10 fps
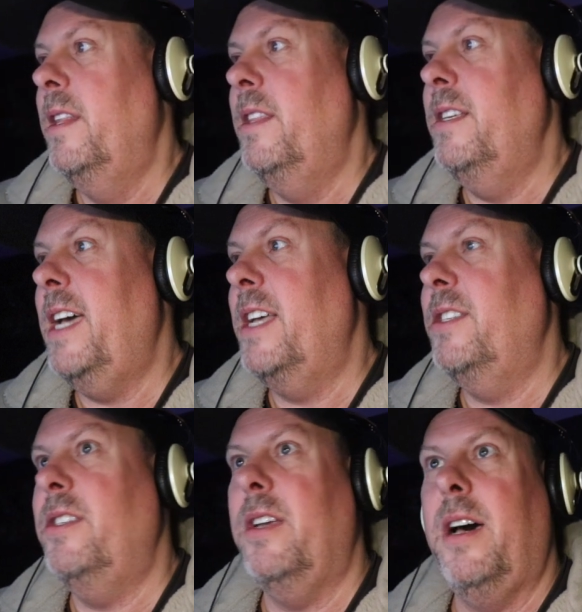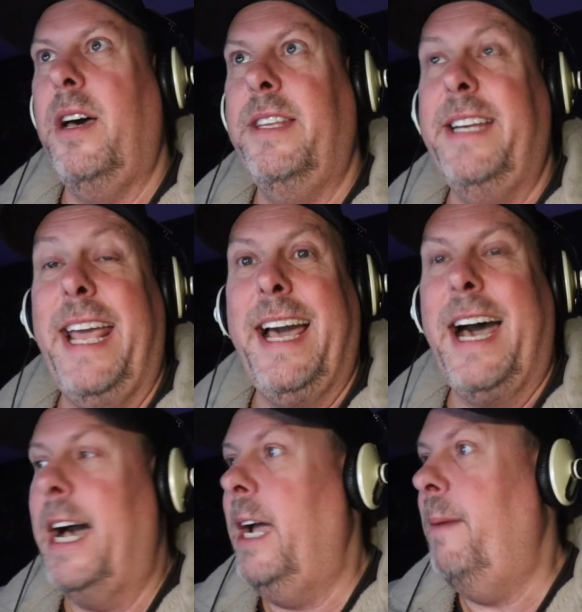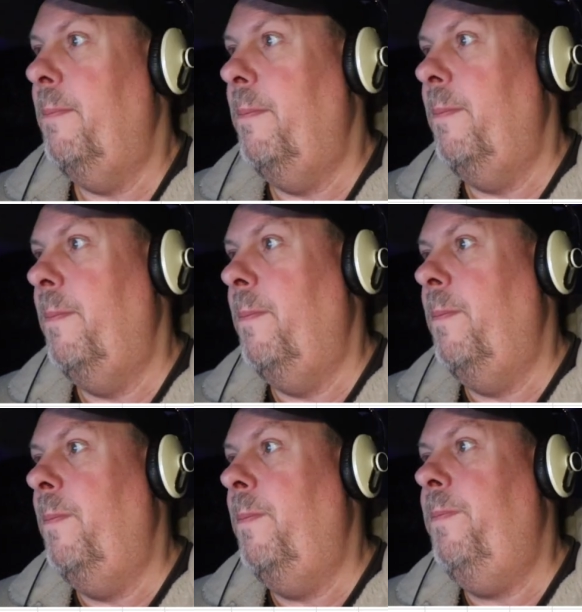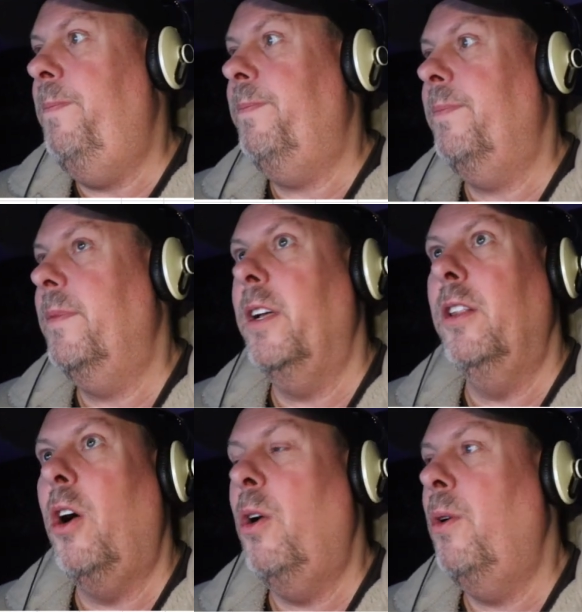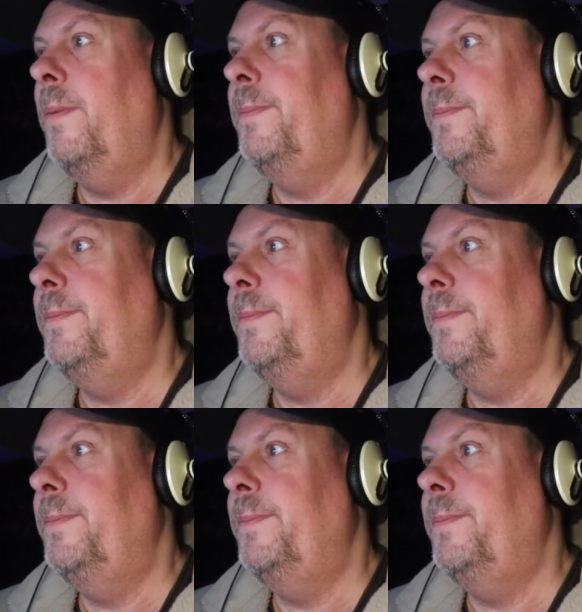This has the day high, the low,